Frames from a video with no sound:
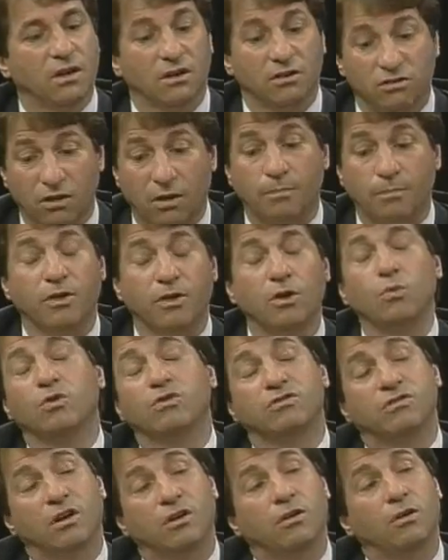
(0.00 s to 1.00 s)
something
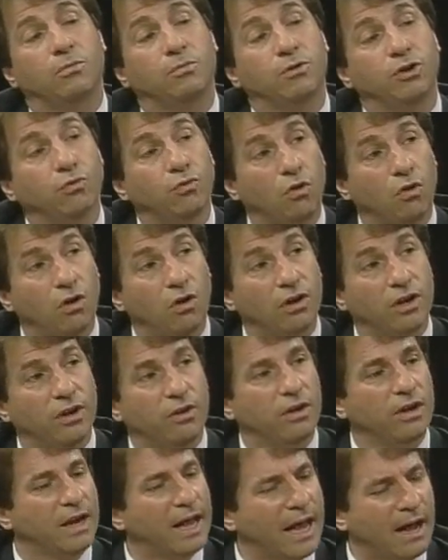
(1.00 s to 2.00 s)
was terribly wrong
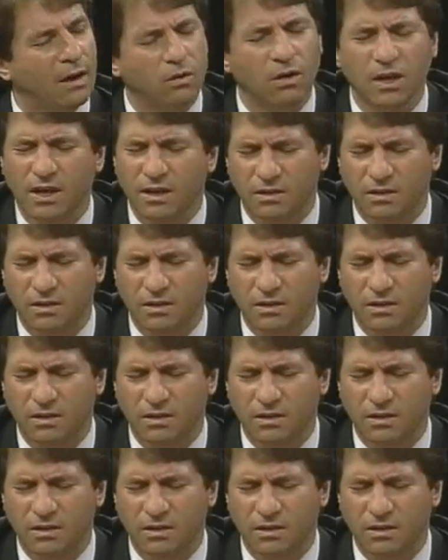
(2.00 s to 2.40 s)
here. Now,